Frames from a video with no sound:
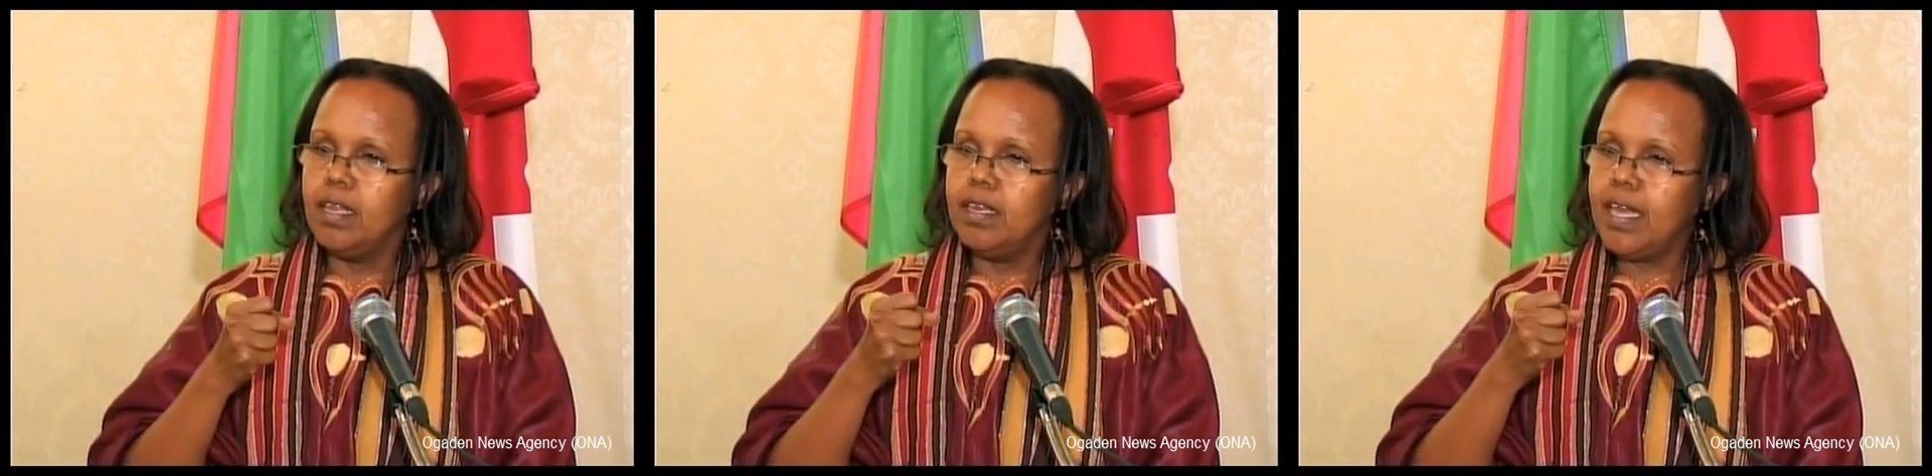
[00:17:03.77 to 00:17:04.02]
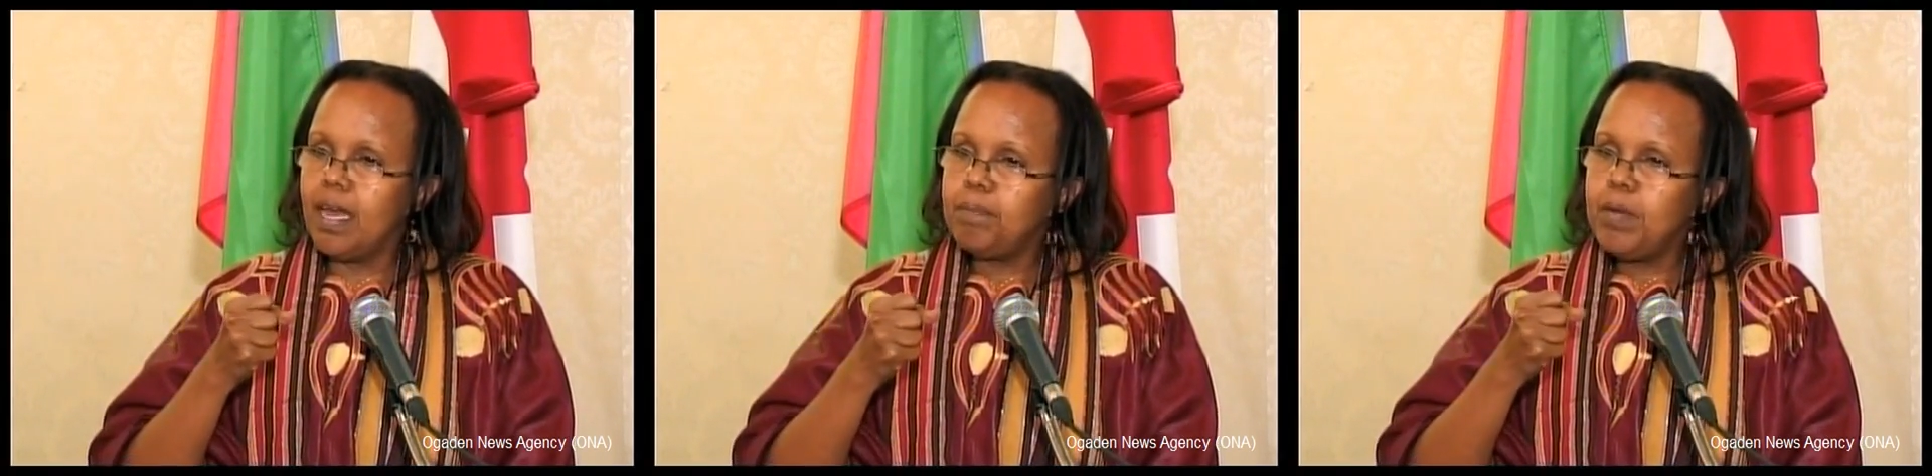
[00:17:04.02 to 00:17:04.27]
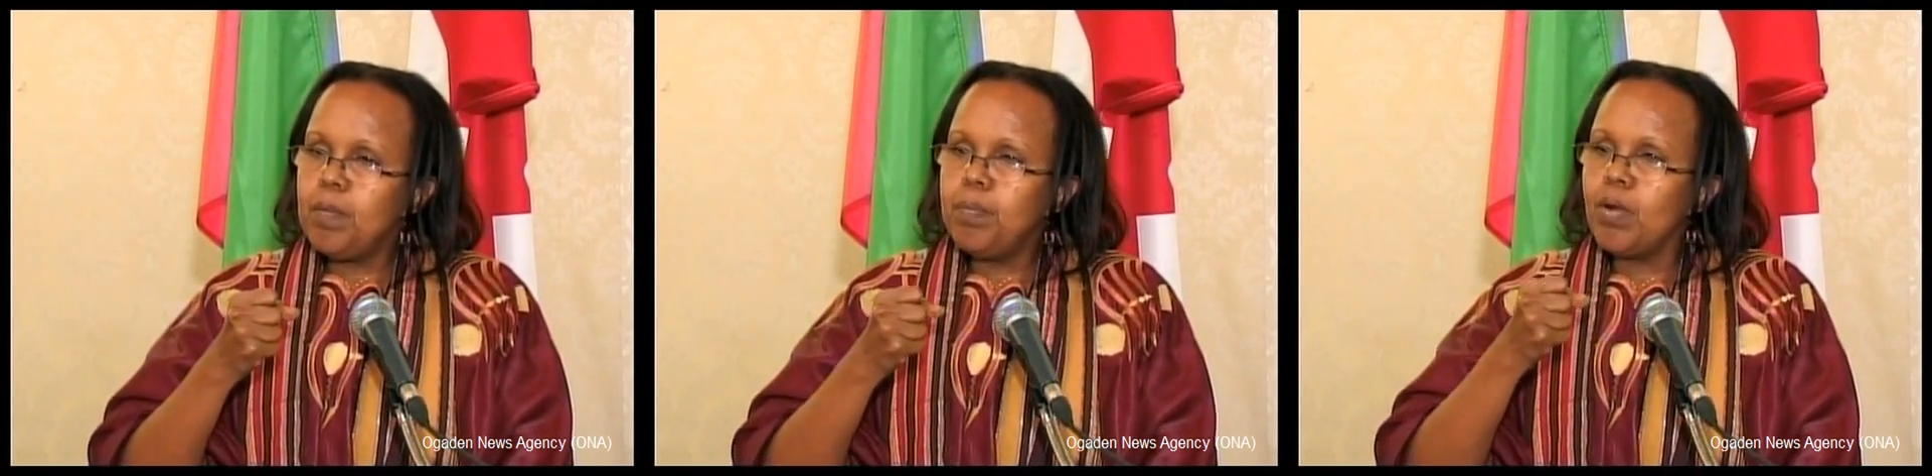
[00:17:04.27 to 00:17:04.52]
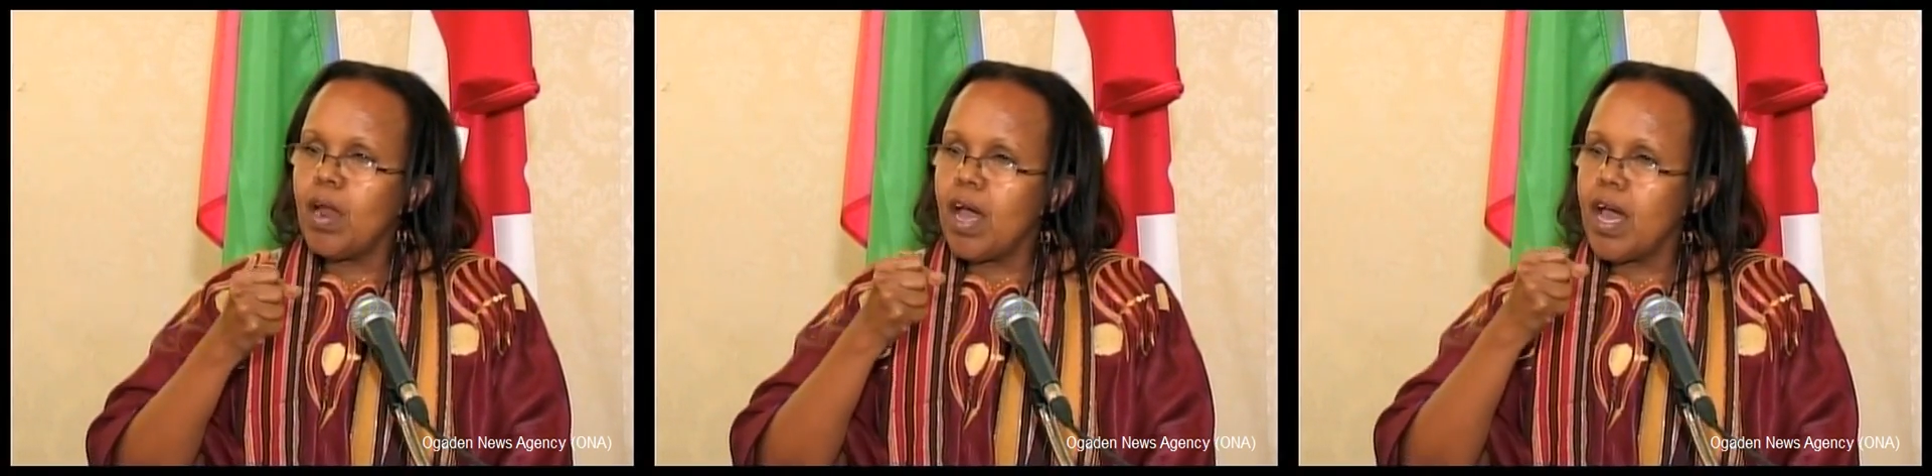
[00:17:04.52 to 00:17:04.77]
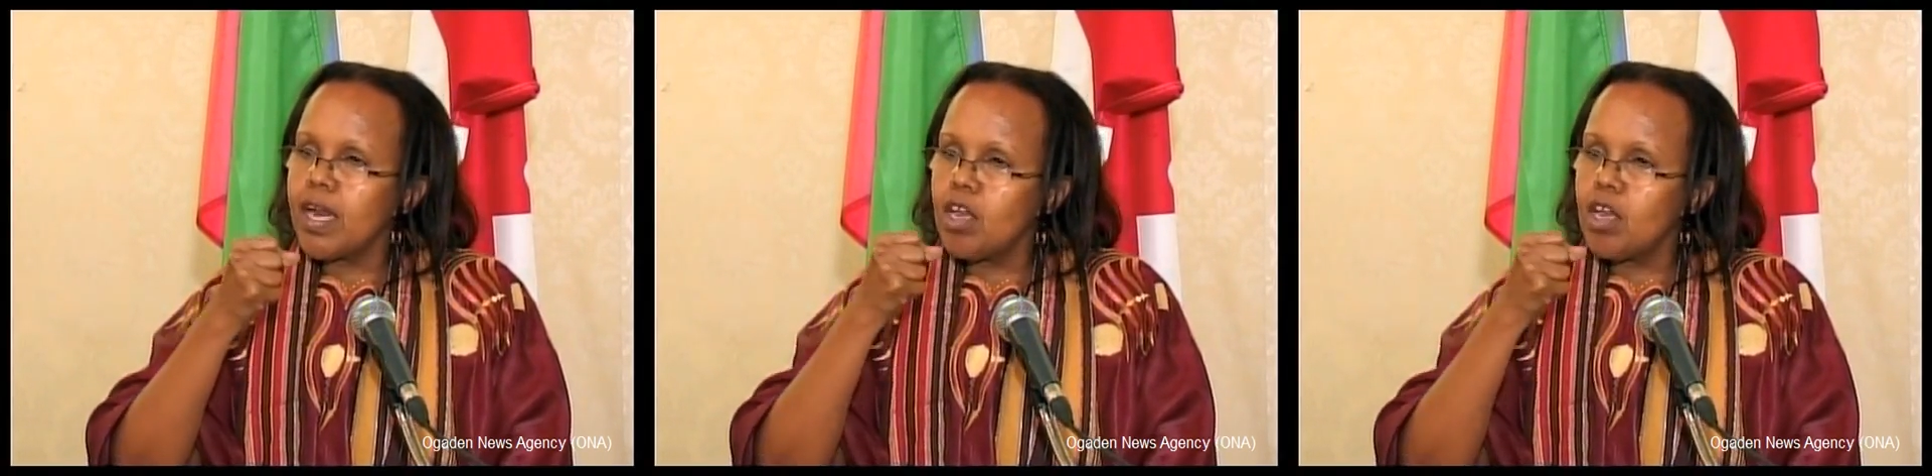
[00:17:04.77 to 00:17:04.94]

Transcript: that people are